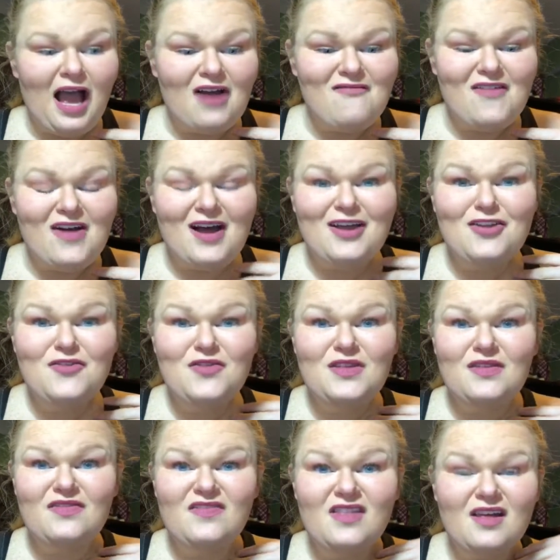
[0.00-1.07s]
I value
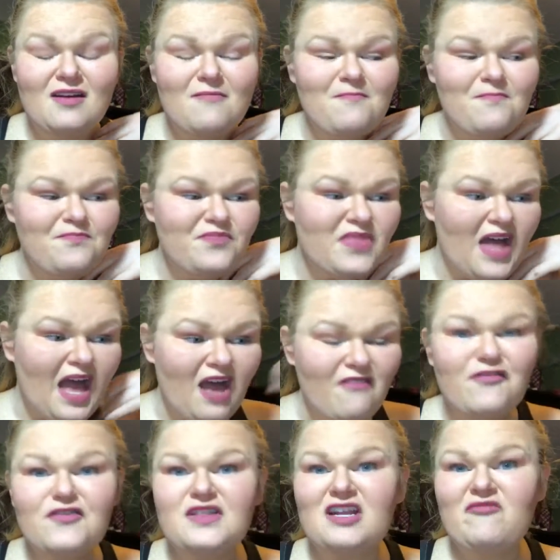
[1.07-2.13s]
the
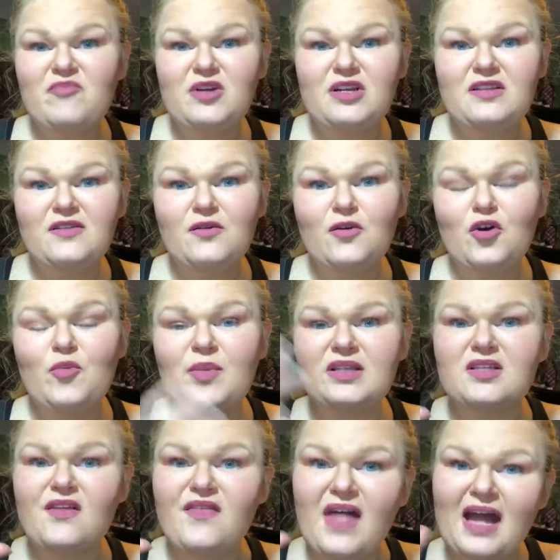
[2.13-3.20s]
effort that I've put in the group,
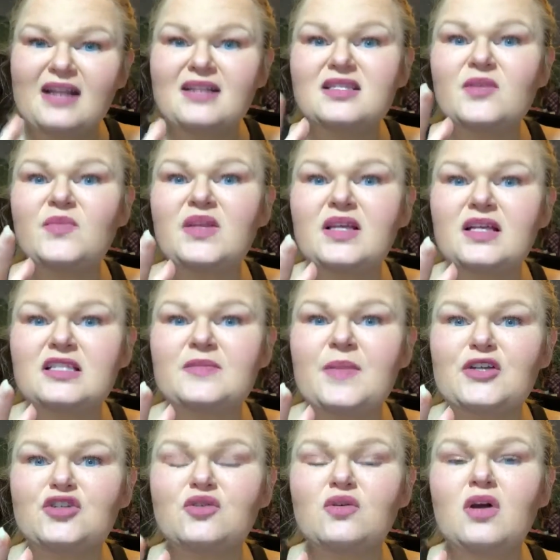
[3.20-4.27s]
and so that is something that's
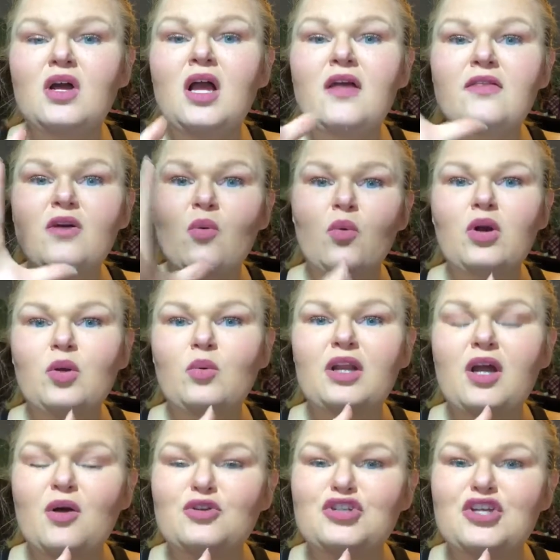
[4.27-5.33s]
special, the
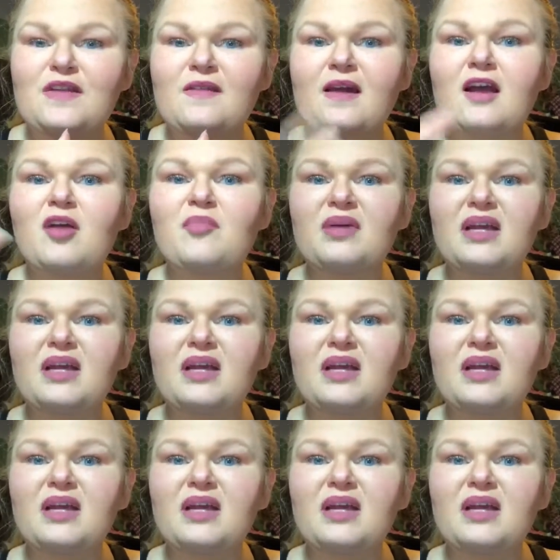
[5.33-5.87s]
one-on-one coaching there.